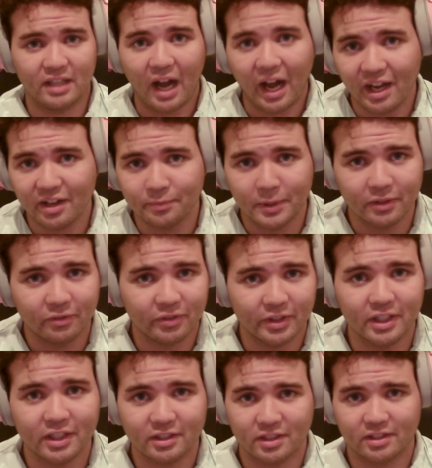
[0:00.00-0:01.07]
I've been
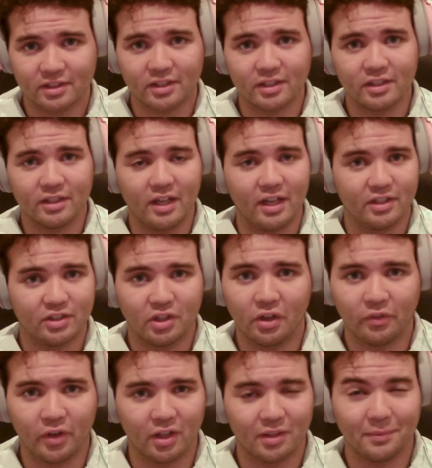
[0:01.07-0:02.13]
fiending to ski, and so
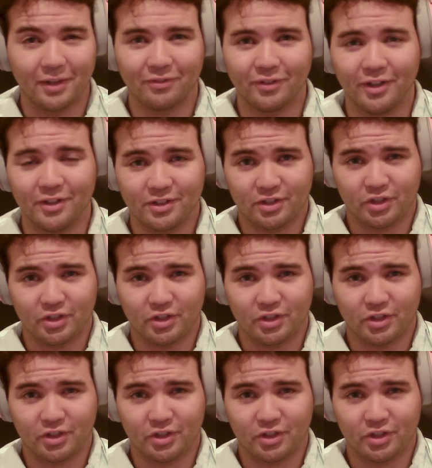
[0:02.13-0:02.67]
have all of my friends.